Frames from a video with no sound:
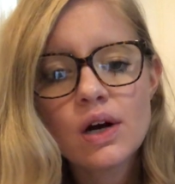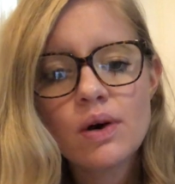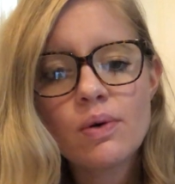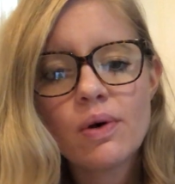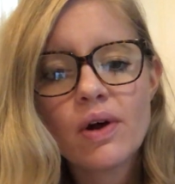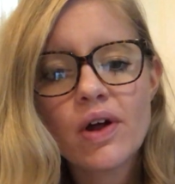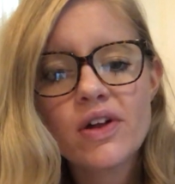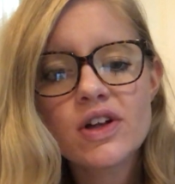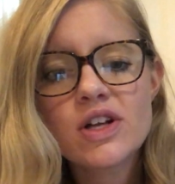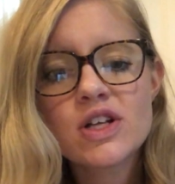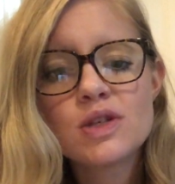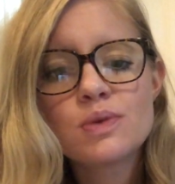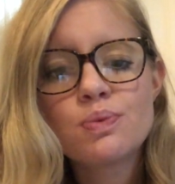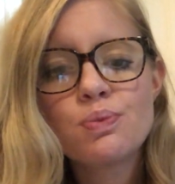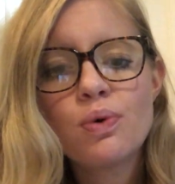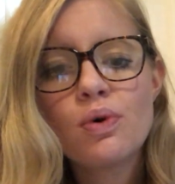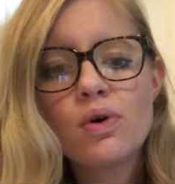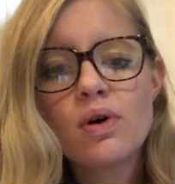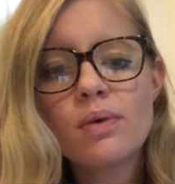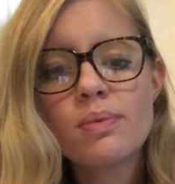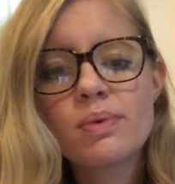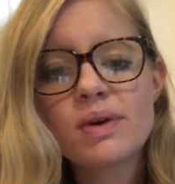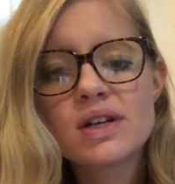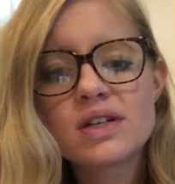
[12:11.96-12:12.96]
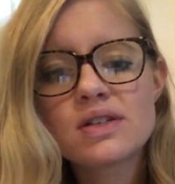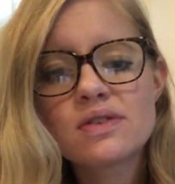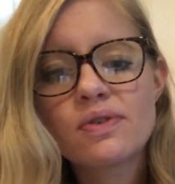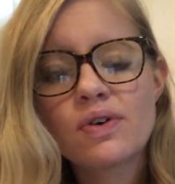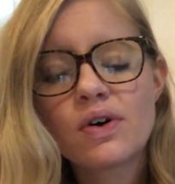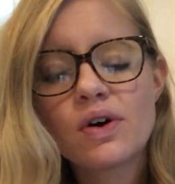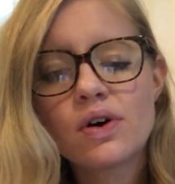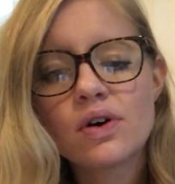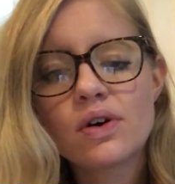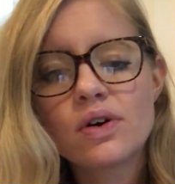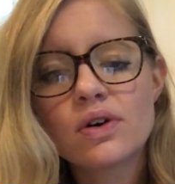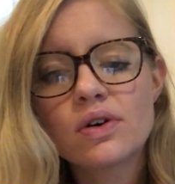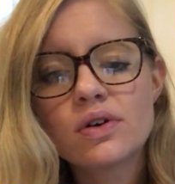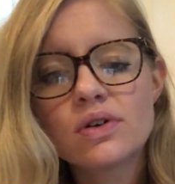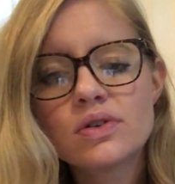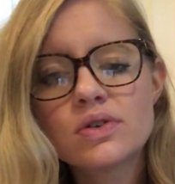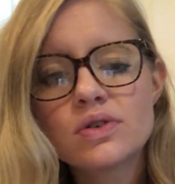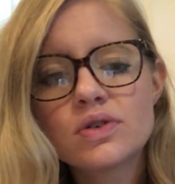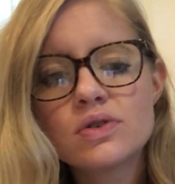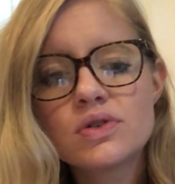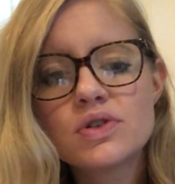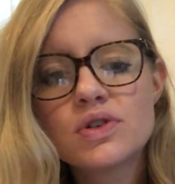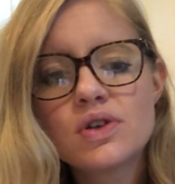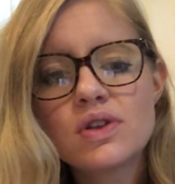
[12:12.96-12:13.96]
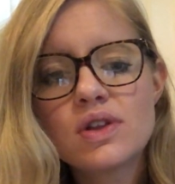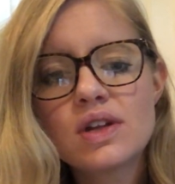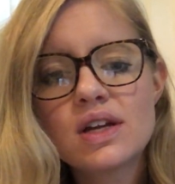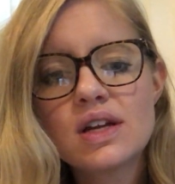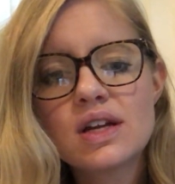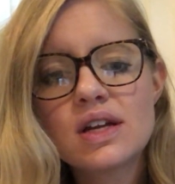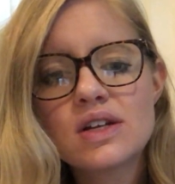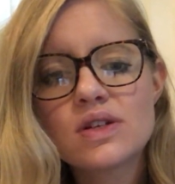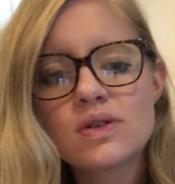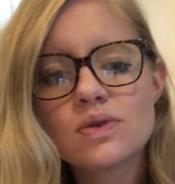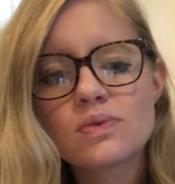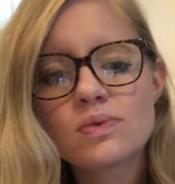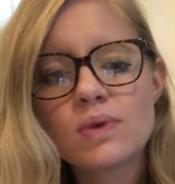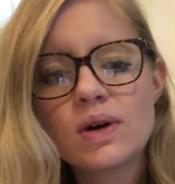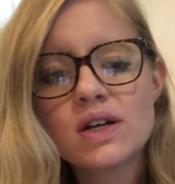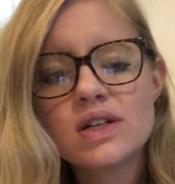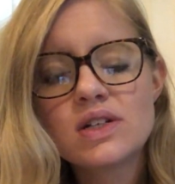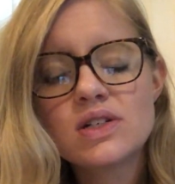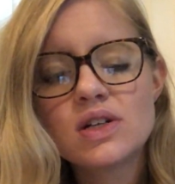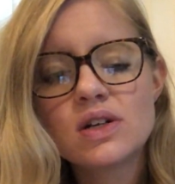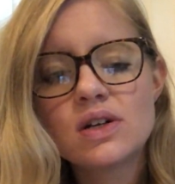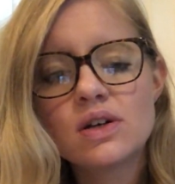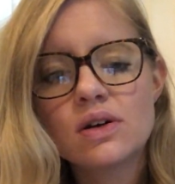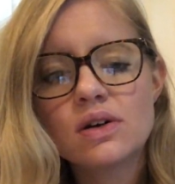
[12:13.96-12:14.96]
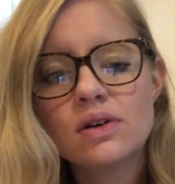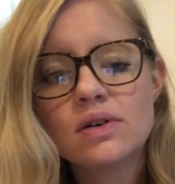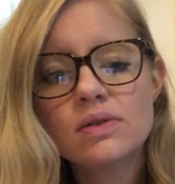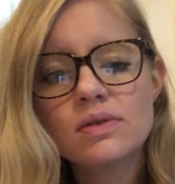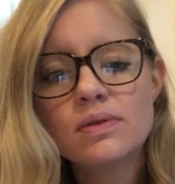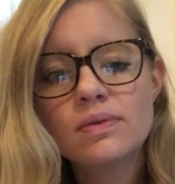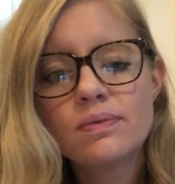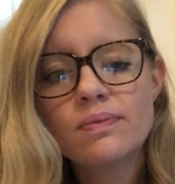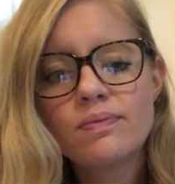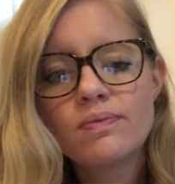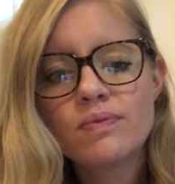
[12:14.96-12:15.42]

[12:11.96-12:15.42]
Well, he's poor because of her. Don't you think he has a right to know?